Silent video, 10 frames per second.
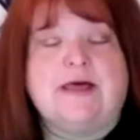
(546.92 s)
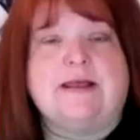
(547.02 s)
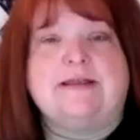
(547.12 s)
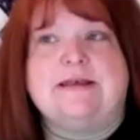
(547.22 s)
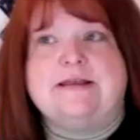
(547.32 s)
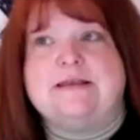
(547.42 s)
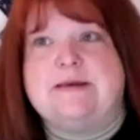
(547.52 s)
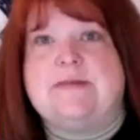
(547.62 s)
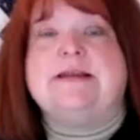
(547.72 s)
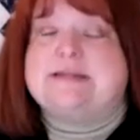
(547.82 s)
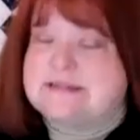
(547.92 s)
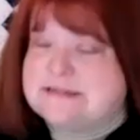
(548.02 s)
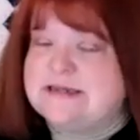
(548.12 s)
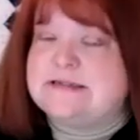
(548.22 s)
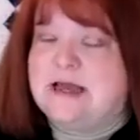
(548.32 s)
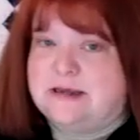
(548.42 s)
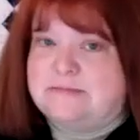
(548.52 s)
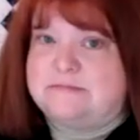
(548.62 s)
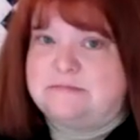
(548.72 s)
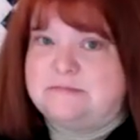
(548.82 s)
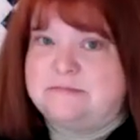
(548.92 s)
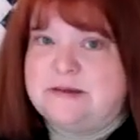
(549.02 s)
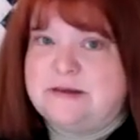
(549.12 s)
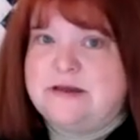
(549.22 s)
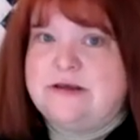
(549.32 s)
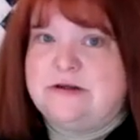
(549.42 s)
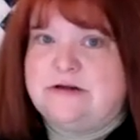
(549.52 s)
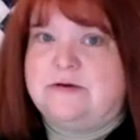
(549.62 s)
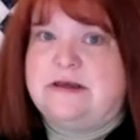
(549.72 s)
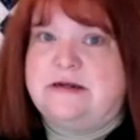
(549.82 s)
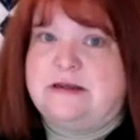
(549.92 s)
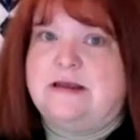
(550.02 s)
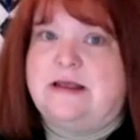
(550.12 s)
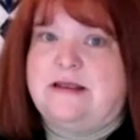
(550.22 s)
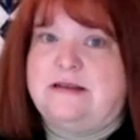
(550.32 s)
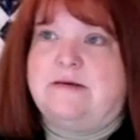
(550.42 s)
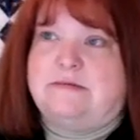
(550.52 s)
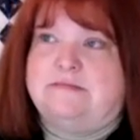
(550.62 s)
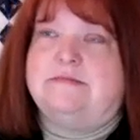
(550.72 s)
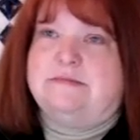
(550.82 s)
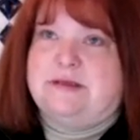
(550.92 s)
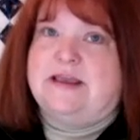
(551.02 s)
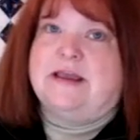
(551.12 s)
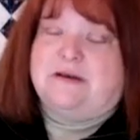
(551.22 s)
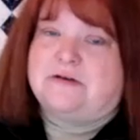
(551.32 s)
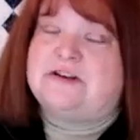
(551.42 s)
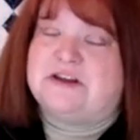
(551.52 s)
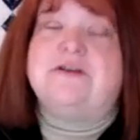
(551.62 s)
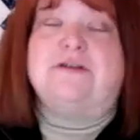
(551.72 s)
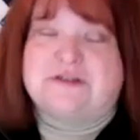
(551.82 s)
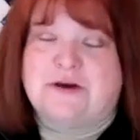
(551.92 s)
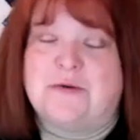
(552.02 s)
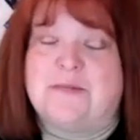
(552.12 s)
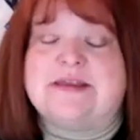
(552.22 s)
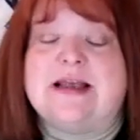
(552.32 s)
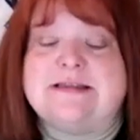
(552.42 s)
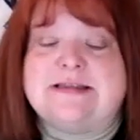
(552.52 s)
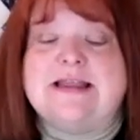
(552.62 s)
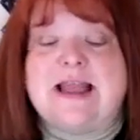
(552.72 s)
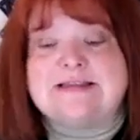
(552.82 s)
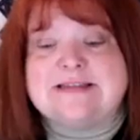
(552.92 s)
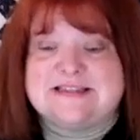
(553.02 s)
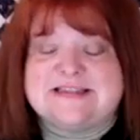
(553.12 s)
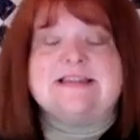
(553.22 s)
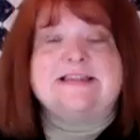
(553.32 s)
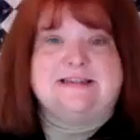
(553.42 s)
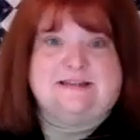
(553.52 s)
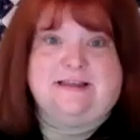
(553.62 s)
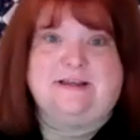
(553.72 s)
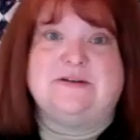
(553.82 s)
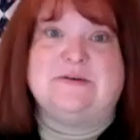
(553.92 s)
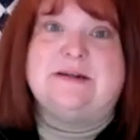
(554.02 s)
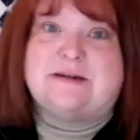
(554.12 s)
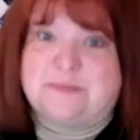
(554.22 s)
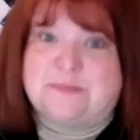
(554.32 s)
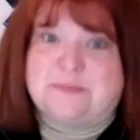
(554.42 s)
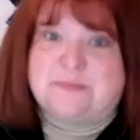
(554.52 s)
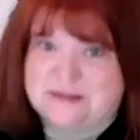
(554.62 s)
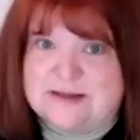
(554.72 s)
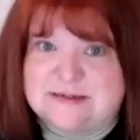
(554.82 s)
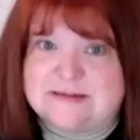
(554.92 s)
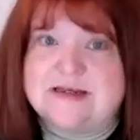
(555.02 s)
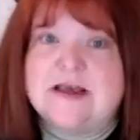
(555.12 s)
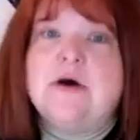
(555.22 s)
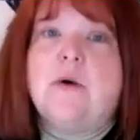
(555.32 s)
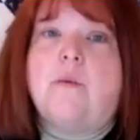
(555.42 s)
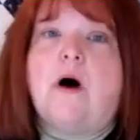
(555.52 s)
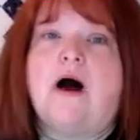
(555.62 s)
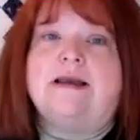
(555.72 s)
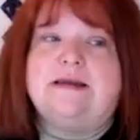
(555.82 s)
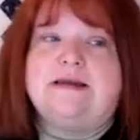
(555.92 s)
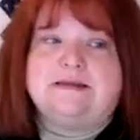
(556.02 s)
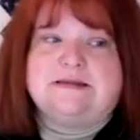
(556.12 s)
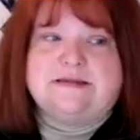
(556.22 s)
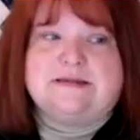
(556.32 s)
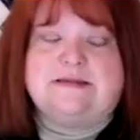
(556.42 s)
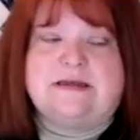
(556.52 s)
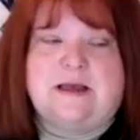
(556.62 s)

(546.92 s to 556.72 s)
And I think, but it does take time, and like a good year or so, but that's consistent, like doing it a weekly basis, walking into